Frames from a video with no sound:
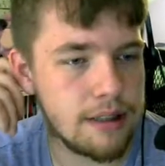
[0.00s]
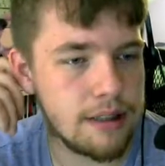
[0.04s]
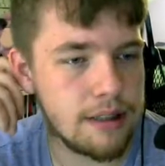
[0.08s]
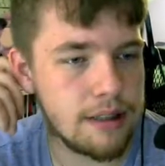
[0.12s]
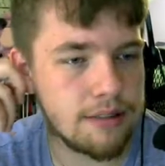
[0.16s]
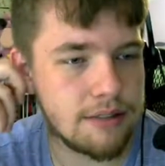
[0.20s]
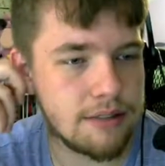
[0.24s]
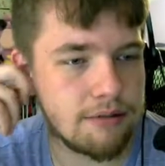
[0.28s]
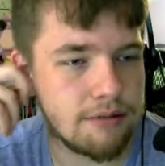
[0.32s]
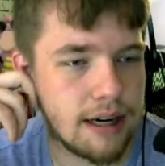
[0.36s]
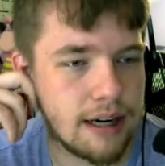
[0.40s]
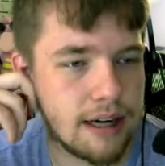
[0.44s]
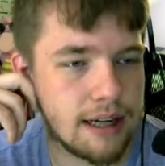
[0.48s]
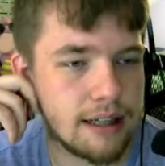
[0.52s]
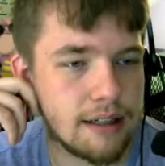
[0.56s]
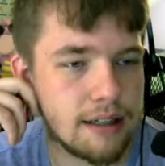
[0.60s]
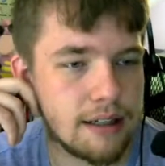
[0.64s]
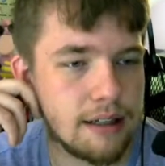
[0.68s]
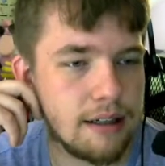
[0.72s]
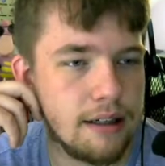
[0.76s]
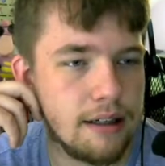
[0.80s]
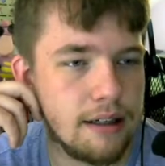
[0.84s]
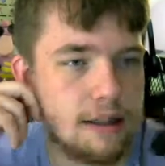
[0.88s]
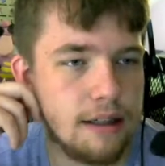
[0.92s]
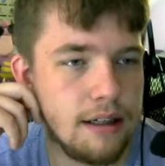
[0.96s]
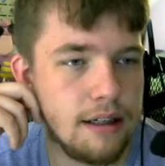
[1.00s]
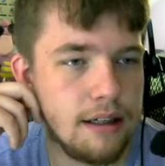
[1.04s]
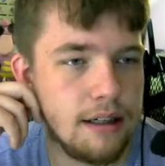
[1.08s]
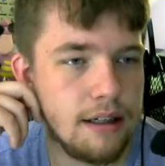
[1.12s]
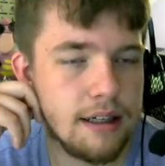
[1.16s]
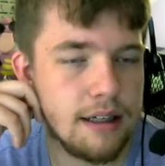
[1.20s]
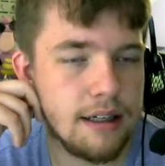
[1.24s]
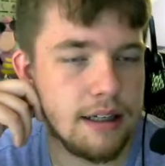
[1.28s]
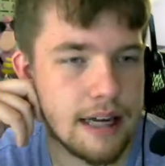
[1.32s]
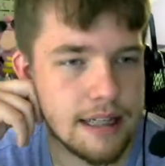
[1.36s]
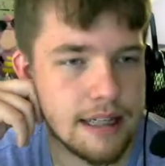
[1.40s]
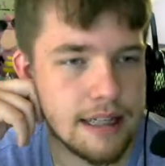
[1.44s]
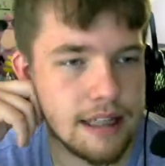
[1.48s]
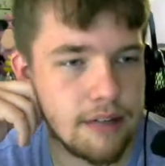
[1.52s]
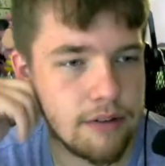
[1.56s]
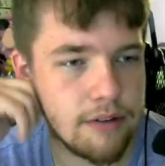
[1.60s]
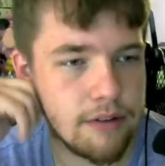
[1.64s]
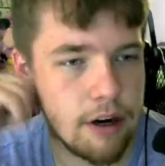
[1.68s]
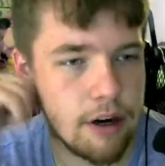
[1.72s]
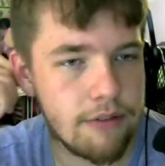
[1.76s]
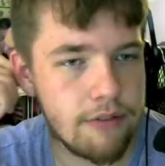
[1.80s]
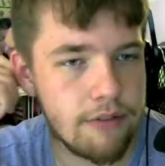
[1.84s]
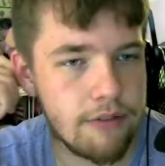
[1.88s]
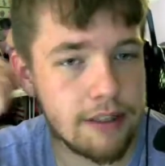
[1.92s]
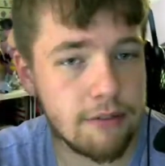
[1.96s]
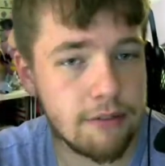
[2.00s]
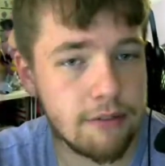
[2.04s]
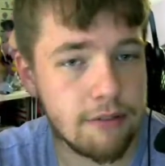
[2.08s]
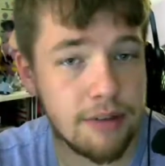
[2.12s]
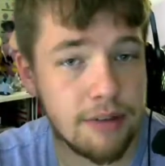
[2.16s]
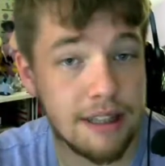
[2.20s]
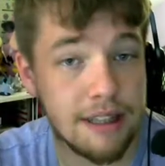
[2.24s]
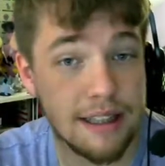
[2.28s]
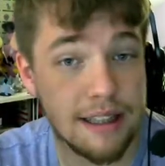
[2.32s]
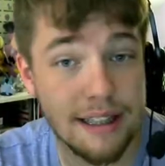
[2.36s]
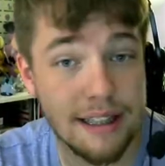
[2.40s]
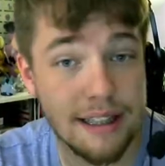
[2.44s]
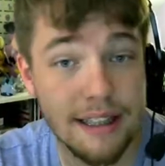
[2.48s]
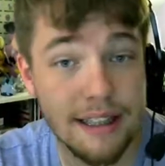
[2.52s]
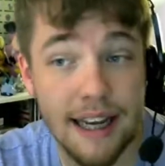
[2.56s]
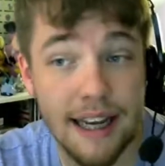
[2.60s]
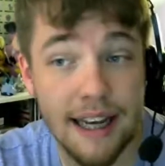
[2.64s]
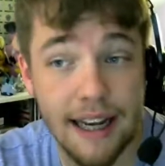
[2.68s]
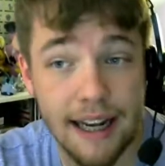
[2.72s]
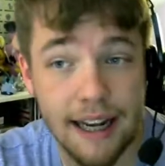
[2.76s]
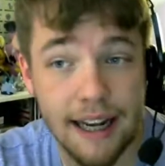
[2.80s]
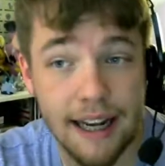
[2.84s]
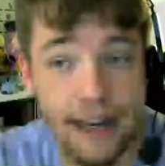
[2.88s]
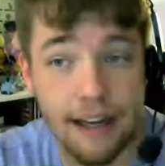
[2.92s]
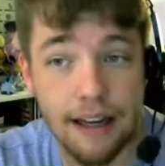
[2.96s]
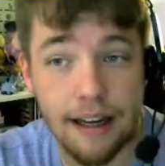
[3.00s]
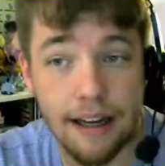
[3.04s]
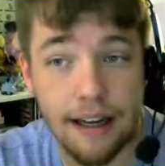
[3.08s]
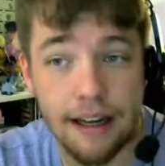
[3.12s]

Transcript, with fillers: That's fine. That's not very effective, but at least it's hitting.